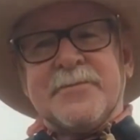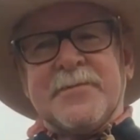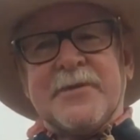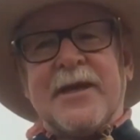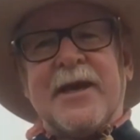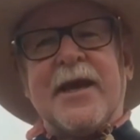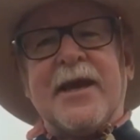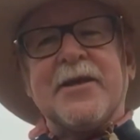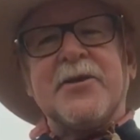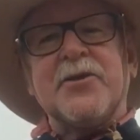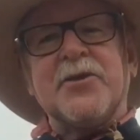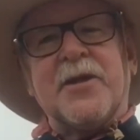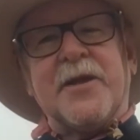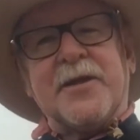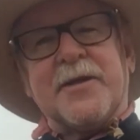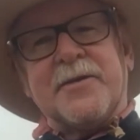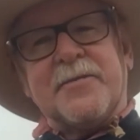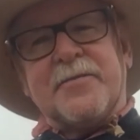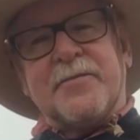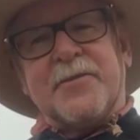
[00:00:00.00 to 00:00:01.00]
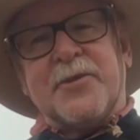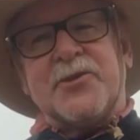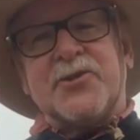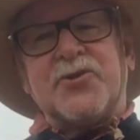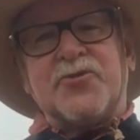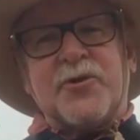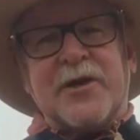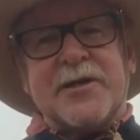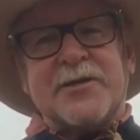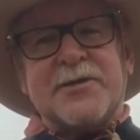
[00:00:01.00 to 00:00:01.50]
to handling the
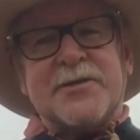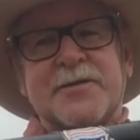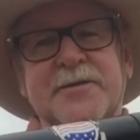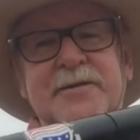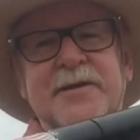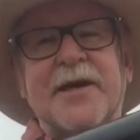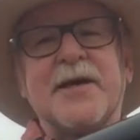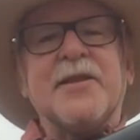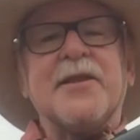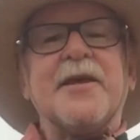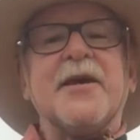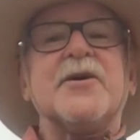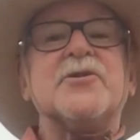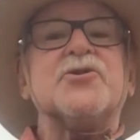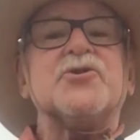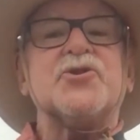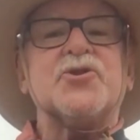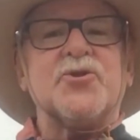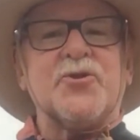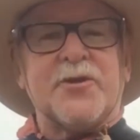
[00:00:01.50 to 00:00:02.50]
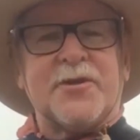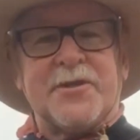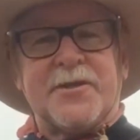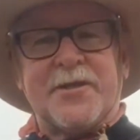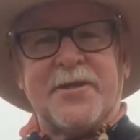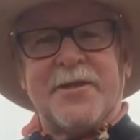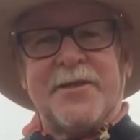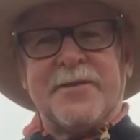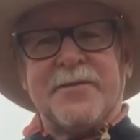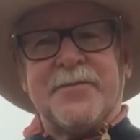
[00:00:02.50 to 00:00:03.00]
stress and the
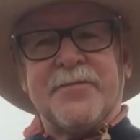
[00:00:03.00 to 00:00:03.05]
uncertainty